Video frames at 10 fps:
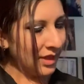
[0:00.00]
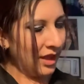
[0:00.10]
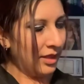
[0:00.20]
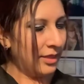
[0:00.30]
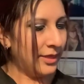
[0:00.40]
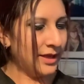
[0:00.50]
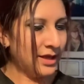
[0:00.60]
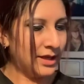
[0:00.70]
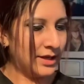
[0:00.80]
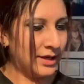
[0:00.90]
And
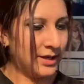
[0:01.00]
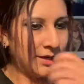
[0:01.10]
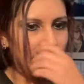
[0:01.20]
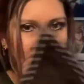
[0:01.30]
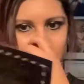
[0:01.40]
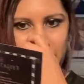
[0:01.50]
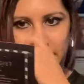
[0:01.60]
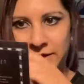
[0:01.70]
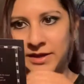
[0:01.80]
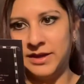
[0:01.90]
then,
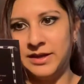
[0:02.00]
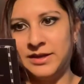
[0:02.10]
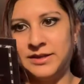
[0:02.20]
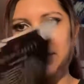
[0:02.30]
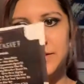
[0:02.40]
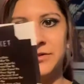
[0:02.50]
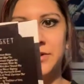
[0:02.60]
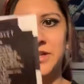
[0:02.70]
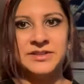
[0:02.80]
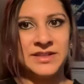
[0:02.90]
okay. So
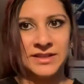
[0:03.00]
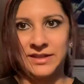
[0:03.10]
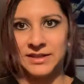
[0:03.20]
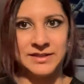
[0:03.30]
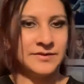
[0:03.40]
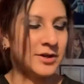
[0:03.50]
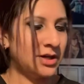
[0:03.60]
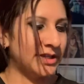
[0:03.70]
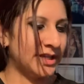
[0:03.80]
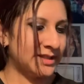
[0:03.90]
here's like the list of
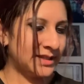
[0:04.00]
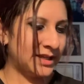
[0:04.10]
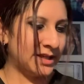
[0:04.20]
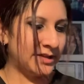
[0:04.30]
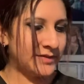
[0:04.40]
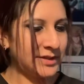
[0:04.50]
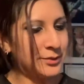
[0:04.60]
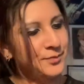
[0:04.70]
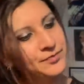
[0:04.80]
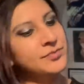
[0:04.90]
contents that it gives
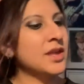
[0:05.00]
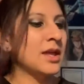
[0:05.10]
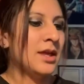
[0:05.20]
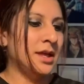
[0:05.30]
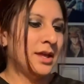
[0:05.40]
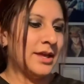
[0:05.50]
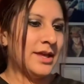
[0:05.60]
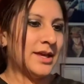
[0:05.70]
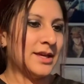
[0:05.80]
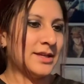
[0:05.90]
you.
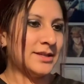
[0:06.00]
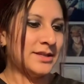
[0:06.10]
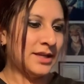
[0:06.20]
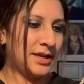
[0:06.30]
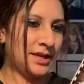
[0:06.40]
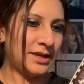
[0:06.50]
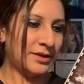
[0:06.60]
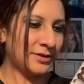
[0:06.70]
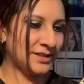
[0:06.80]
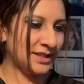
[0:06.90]
And it
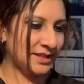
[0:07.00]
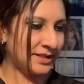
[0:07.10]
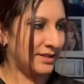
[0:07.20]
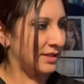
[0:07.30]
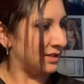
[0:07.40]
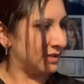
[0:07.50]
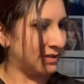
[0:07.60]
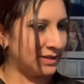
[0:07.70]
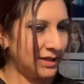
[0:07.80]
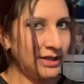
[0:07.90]
looks like the
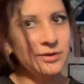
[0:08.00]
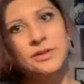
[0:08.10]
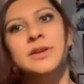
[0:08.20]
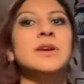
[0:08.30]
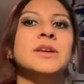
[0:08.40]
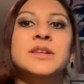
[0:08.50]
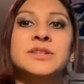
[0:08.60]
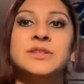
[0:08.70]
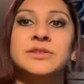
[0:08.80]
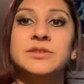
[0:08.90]
today
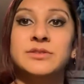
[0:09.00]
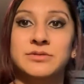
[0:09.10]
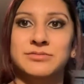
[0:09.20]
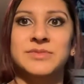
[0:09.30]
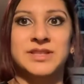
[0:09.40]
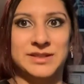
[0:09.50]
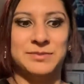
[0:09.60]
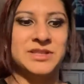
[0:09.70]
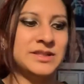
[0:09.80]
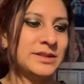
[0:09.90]
in this
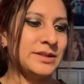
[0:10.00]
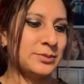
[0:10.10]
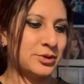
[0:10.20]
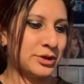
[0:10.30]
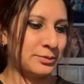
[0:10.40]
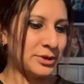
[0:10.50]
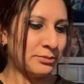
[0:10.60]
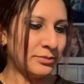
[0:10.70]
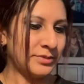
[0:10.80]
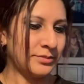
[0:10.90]
month's subscription,